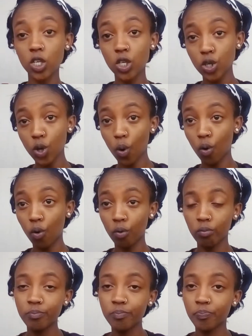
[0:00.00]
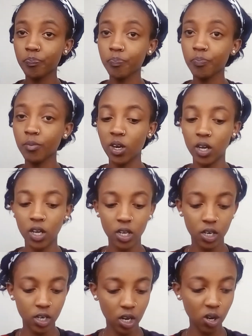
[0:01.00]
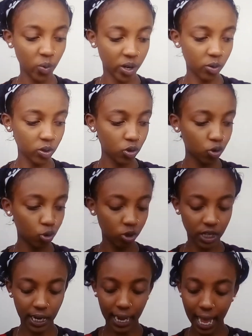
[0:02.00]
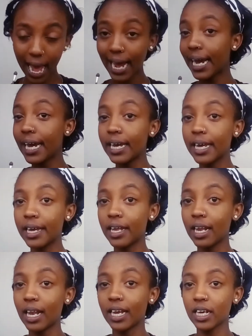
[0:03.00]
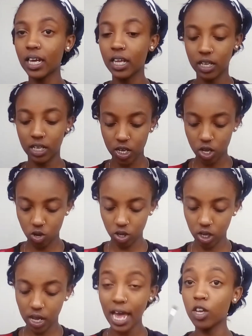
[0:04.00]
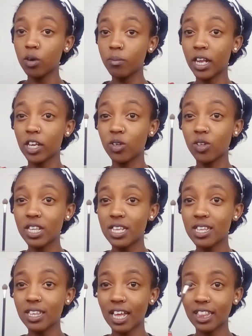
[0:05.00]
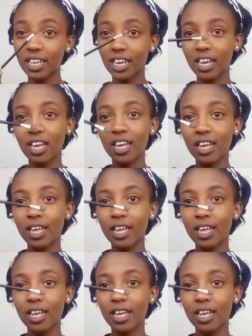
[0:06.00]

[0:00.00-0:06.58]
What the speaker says: So now we're going to the eye. Like, okay, I normally use this carding.